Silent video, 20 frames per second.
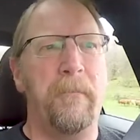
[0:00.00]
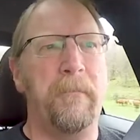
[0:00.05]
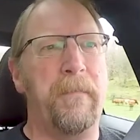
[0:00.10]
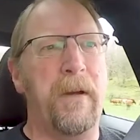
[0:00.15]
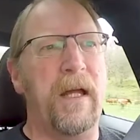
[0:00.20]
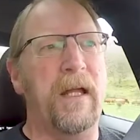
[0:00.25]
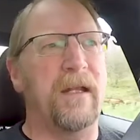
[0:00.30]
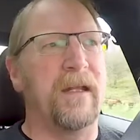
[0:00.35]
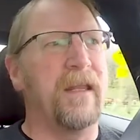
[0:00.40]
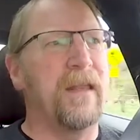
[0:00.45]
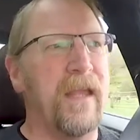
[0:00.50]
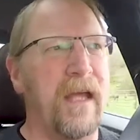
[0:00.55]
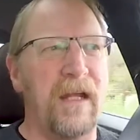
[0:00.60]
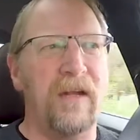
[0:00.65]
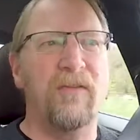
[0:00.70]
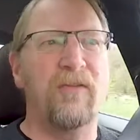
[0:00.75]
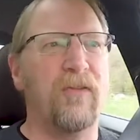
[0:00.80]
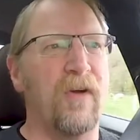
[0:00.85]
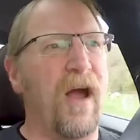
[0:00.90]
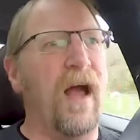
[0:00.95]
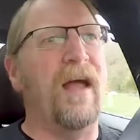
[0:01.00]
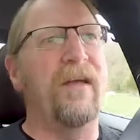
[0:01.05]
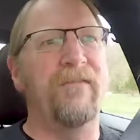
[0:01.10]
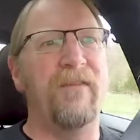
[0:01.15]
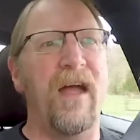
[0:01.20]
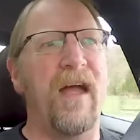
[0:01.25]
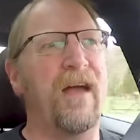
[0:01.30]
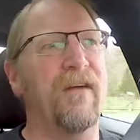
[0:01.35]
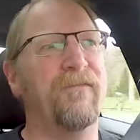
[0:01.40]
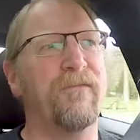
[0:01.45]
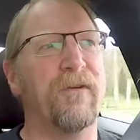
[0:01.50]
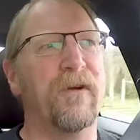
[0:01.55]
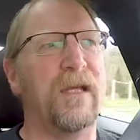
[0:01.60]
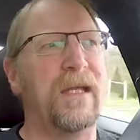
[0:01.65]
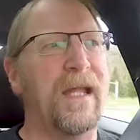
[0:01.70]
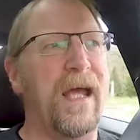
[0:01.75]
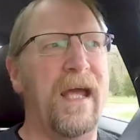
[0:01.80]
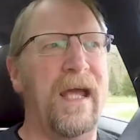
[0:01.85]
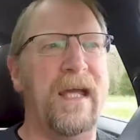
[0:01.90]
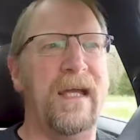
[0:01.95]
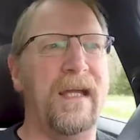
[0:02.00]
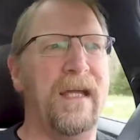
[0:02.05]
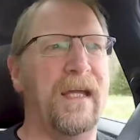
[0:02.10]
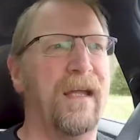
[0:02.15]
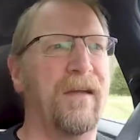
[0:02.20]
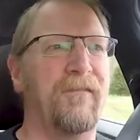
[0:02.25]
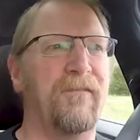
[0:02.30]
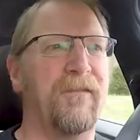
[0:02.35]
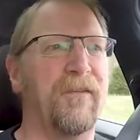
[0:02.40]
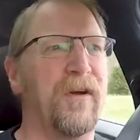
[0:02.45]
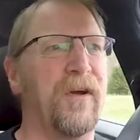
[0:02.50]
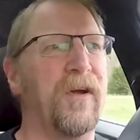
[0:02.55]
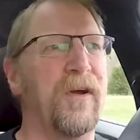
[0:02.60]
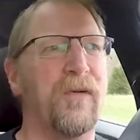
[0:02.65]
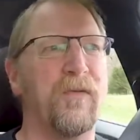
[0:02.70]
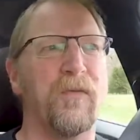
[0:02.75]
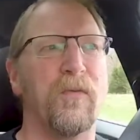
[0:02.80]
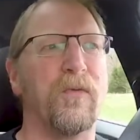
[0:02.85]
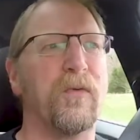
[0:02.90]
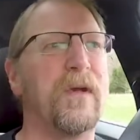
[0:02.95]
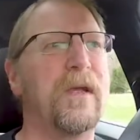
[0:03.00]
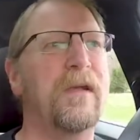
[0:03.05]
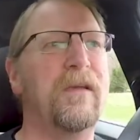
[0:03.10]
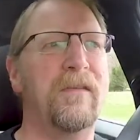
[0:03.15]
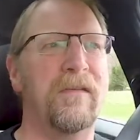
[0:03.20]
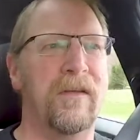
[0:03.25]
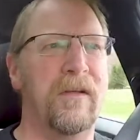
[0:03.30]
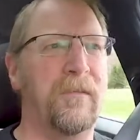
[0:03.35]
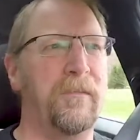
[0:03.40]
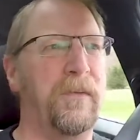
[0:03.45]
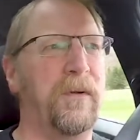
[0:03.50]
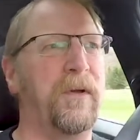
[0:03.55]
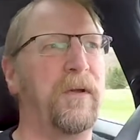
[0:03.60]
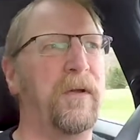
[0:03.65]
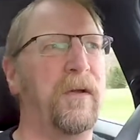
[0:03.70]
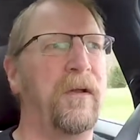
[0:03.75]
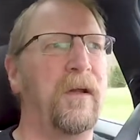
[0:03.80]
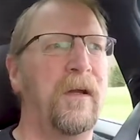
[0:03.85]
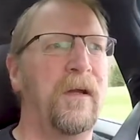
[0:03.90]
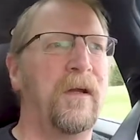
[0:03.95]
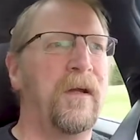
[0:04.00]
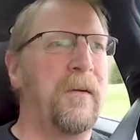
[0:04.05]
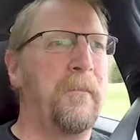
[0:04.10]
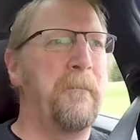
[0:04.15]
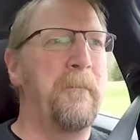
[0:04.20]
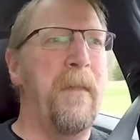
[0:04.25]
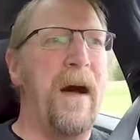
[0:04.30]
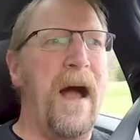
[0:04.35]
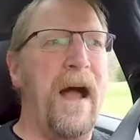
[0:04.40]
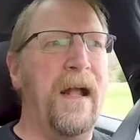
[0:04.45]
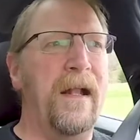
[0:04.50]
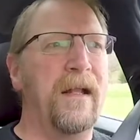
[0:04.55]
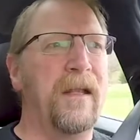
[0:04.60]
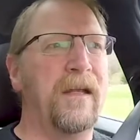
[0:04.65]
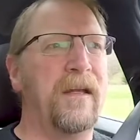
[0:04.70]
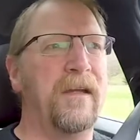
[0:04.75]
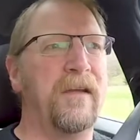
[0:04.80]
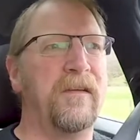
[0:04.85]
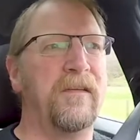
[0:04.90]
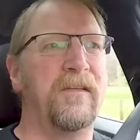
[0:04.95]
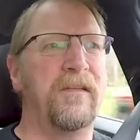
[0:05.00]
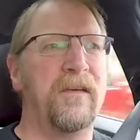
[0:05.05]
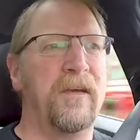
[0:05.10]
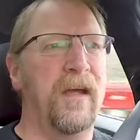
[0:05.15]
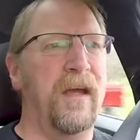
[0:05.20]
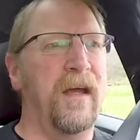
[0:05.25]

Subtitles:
but then drive every day and get very reasonable mileage.